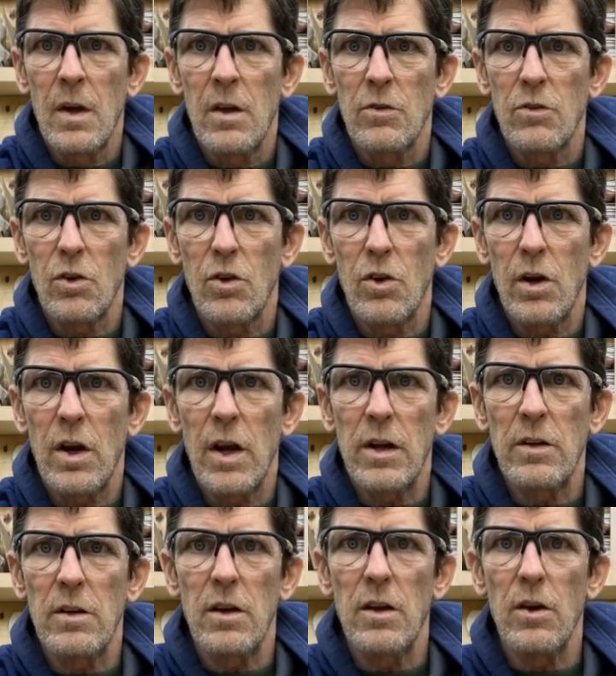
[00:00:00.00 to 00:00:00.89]
It's a good
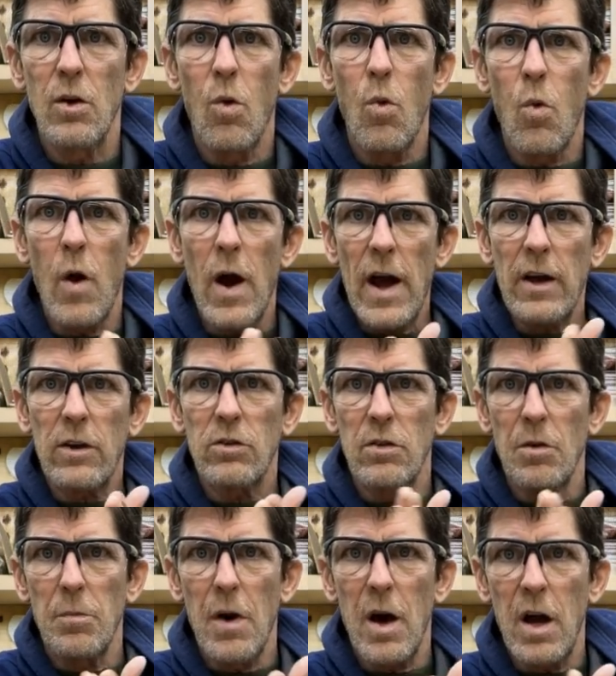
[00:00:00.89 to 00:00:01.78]
idea to wax
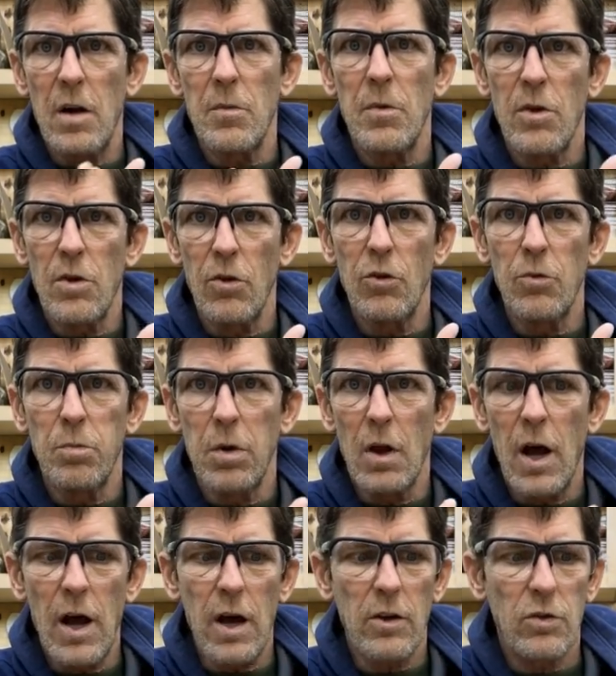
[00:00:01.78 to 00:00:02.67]
the bottom of those
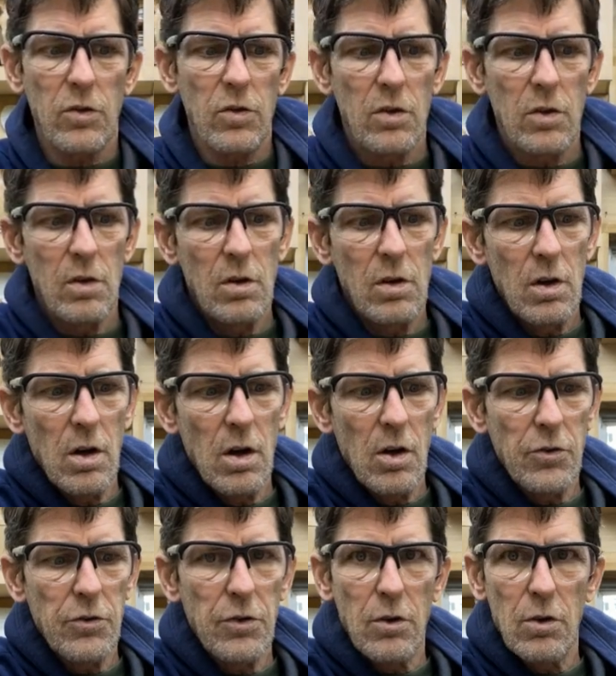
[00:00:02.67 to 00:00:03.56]
blocks
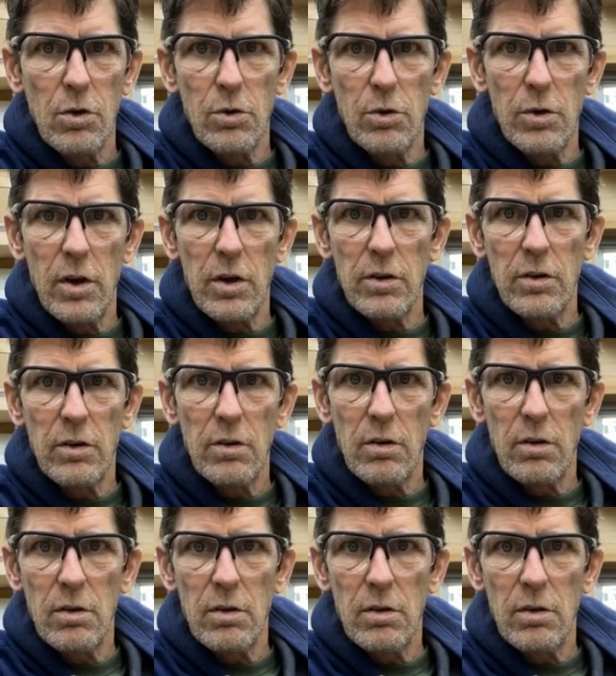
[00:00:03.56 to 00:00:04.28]
so glue doesn't,